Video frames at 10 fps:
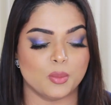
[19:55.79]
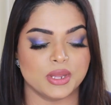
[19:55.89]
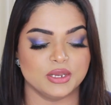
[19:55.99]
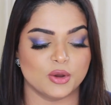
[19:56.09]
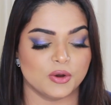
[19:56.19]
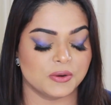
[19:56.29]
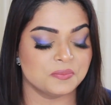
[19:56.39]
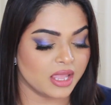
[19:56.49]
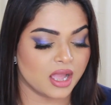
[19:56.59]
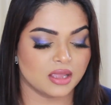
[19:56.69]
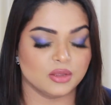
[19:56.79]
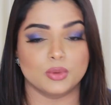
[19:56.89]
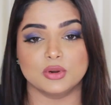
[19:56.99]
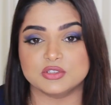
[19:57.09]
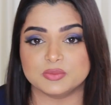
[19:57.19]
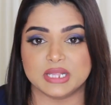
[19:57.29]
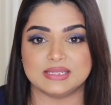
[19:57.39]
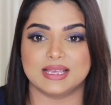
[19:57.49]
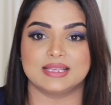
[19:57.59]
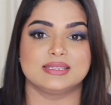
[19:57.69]
when you want to smell
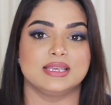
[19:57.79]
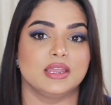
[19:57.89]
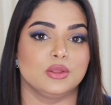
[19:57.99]
sexy